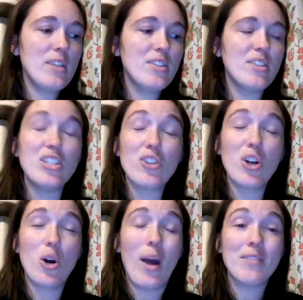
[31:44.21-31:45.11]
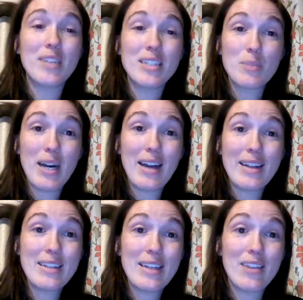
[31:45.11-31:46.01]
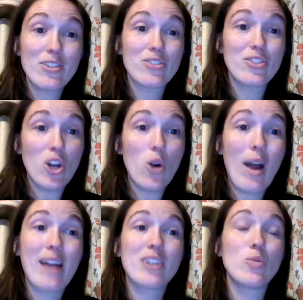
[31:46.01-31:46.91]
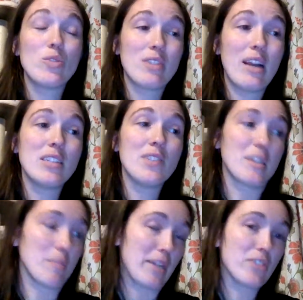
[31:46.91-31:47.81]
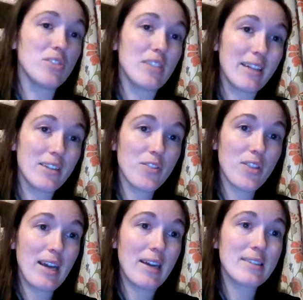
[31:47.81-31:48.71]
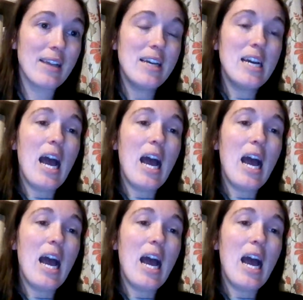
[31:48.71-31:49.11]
evidence behind it, and there's no actual scientific medical data for that.